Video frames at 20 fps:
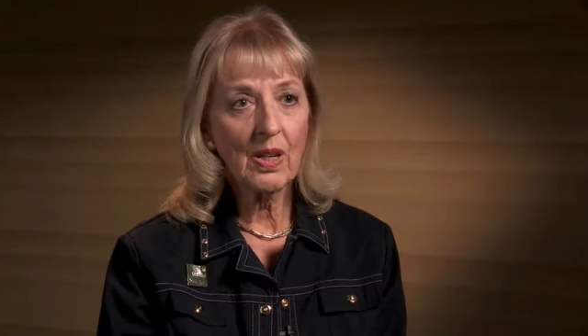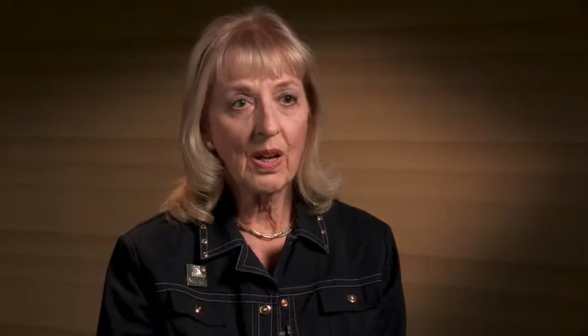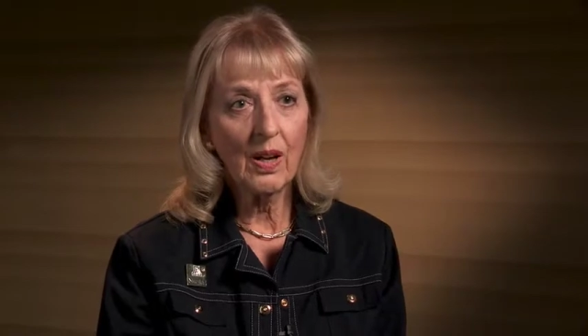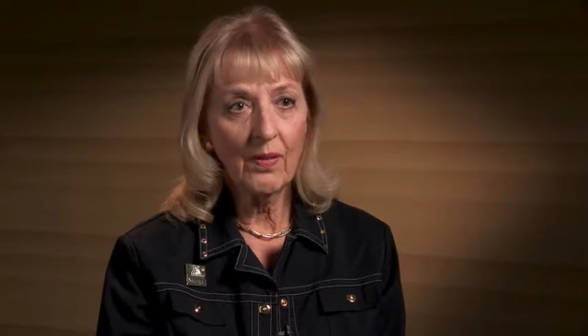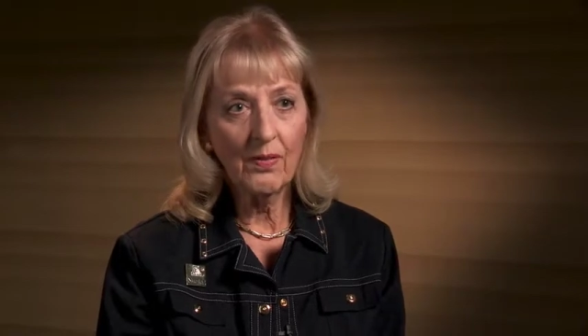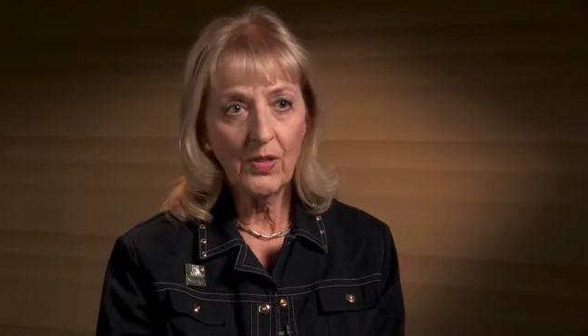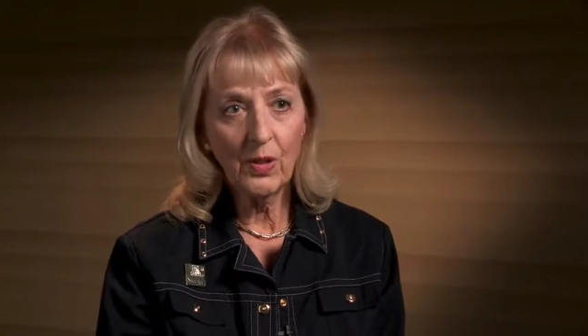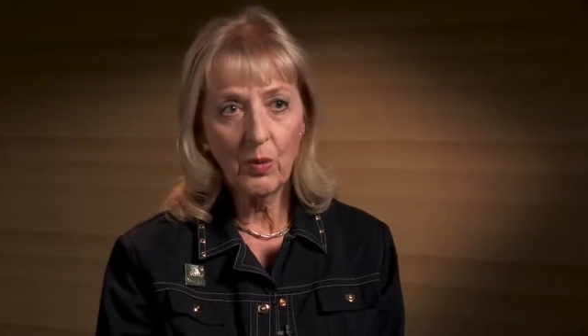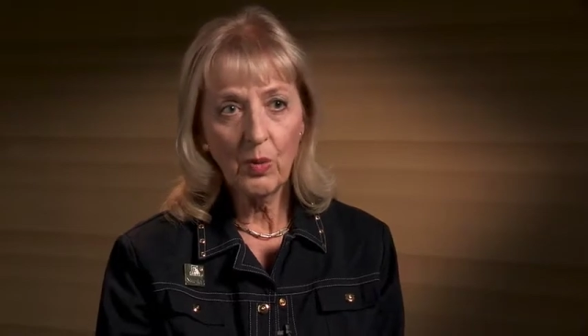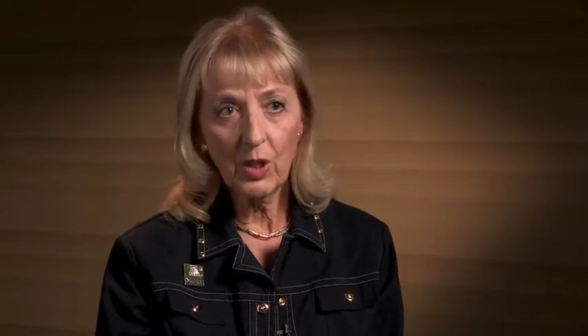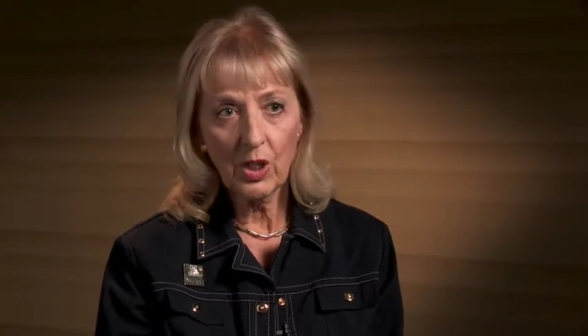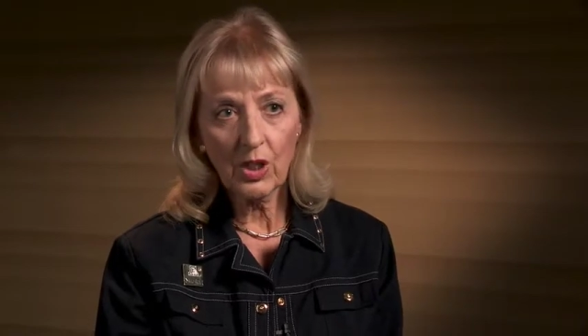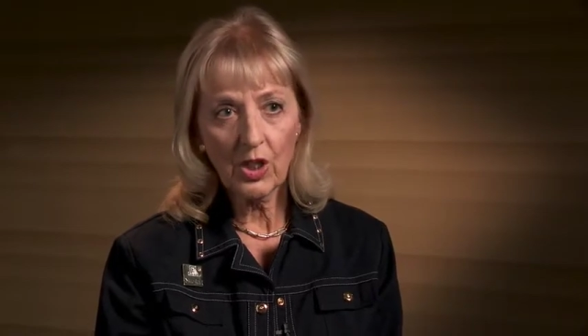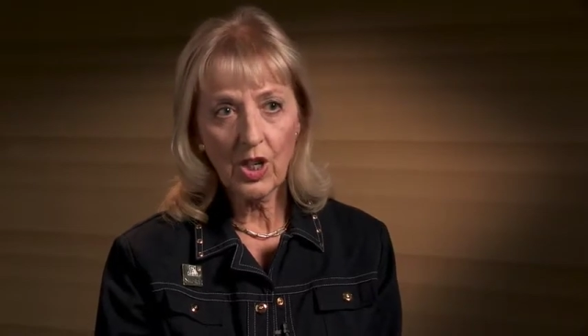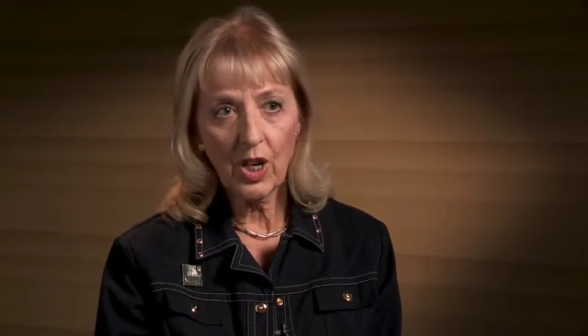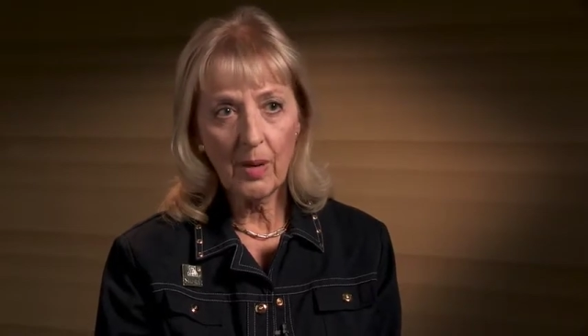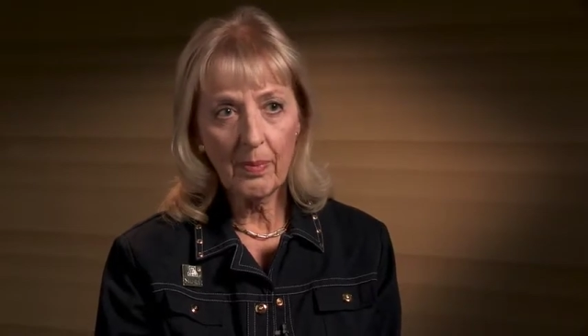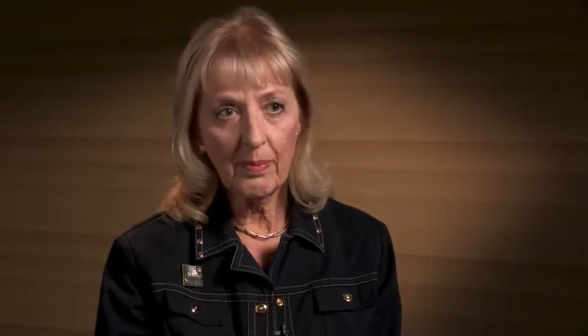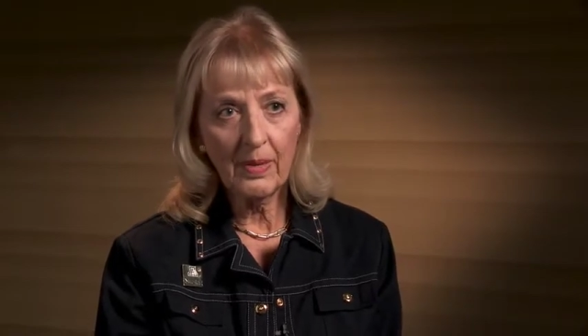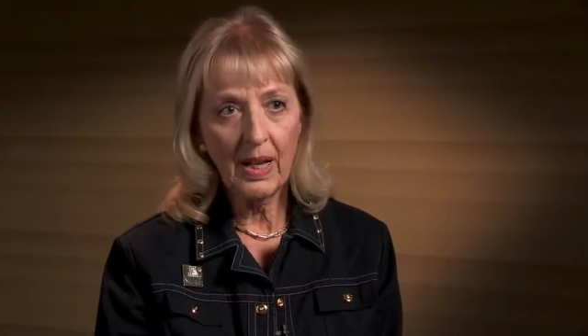of the
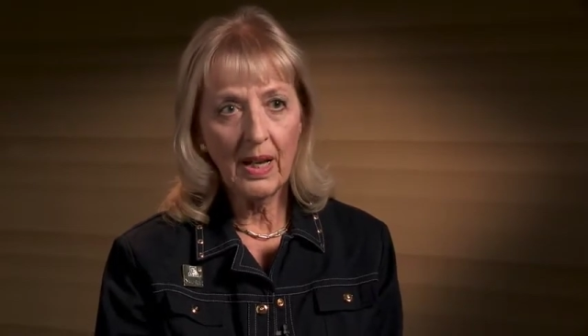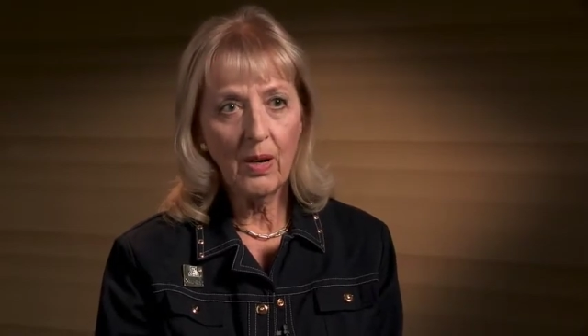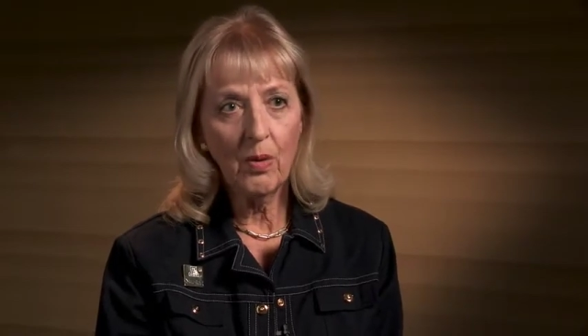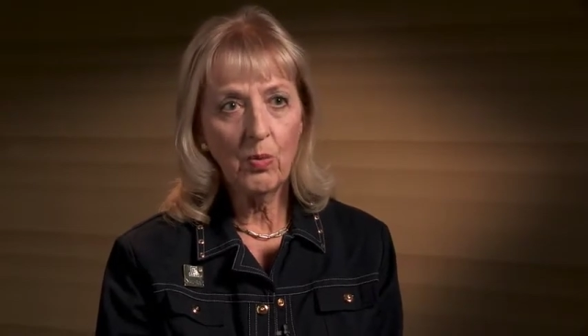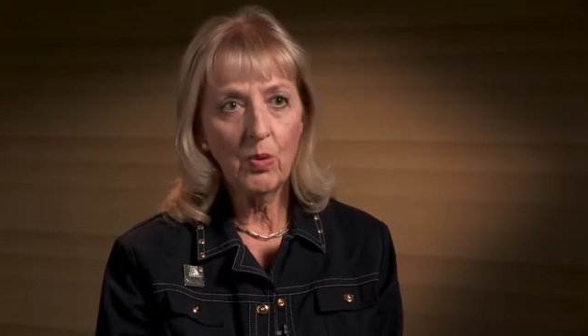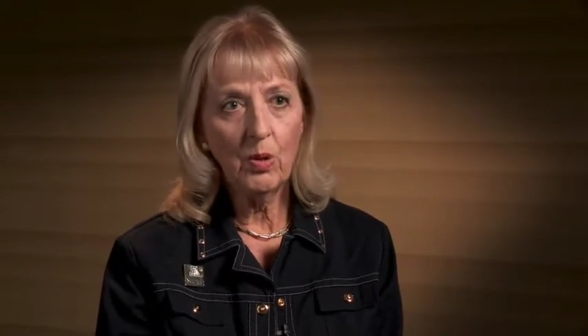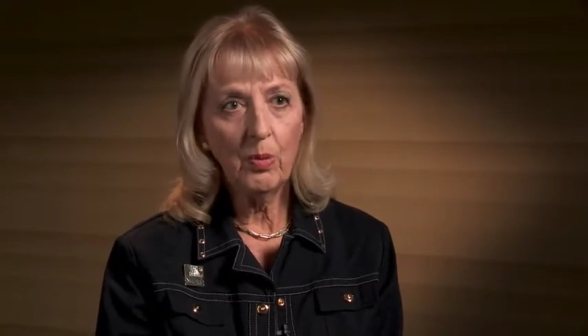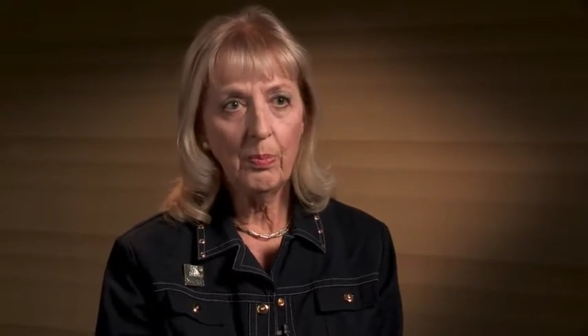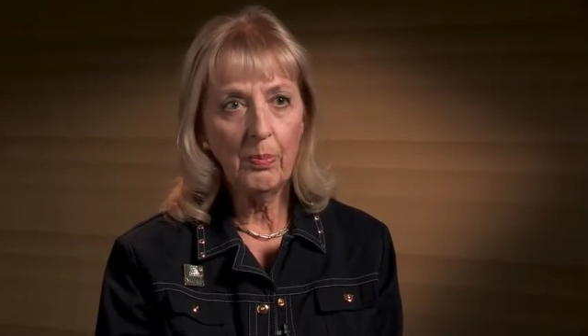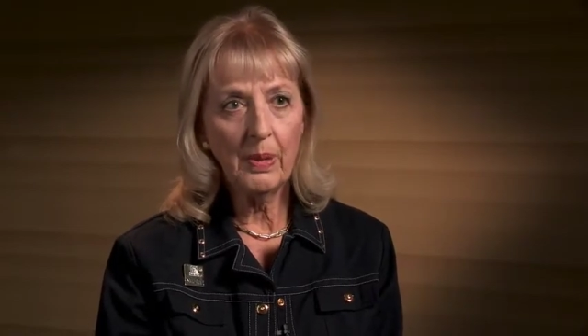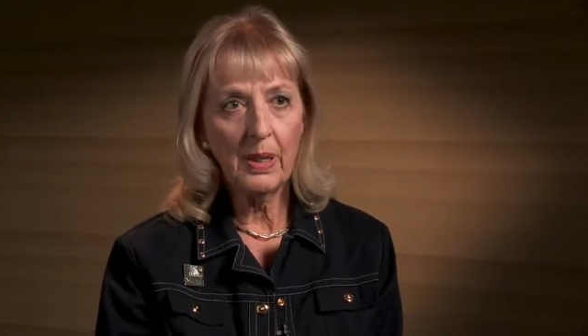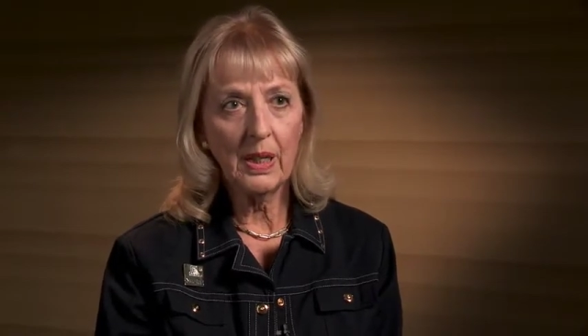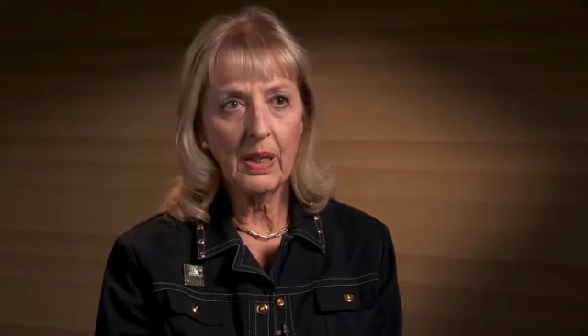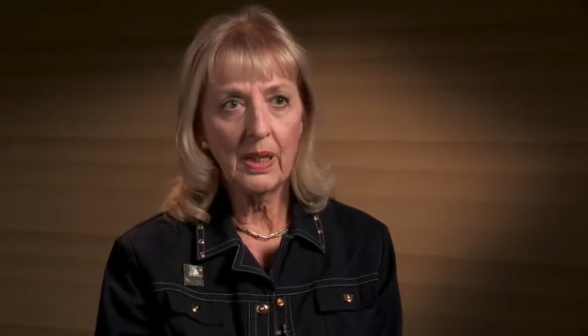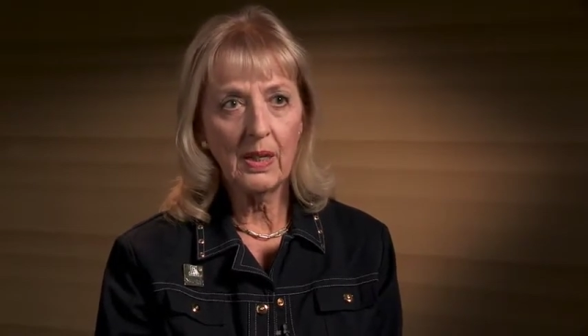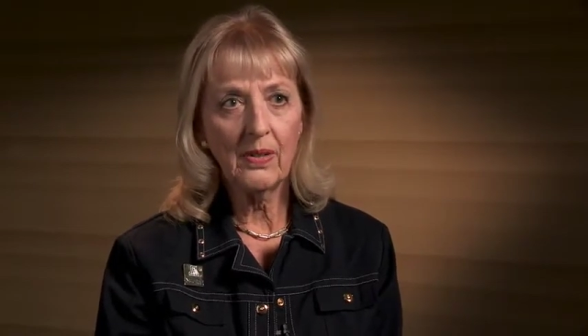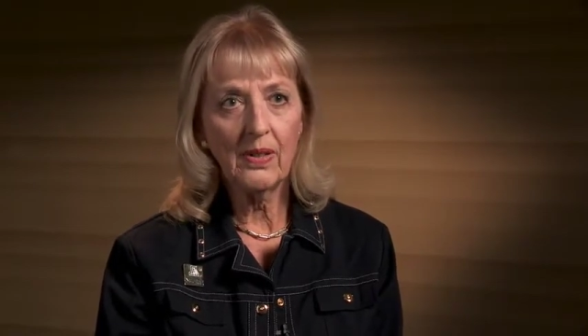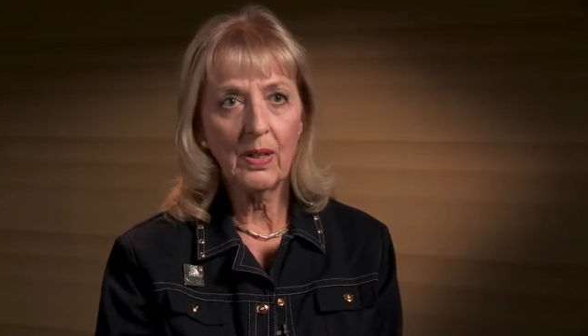workshop now will be